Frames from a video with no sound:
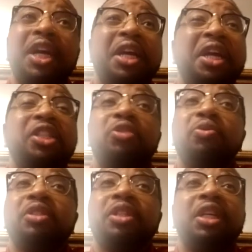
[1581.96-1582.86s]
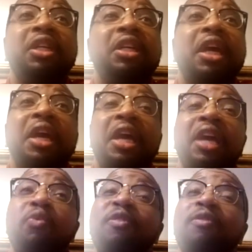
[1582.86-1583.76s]
it's usually hit
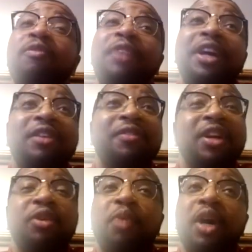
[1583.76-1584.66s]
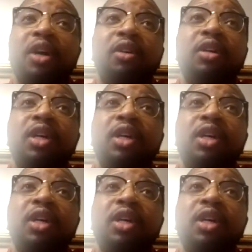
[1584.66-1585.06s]
very, very well.